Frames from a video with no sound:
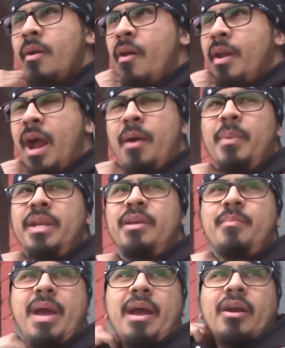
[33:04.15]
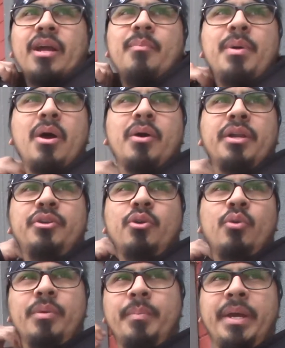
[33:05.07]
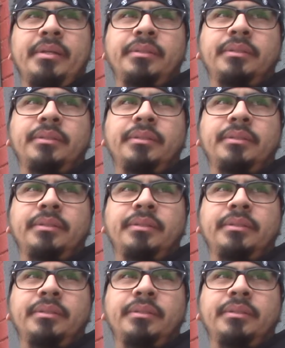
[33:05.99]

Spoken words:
Not many men are gonna be able to do it, man.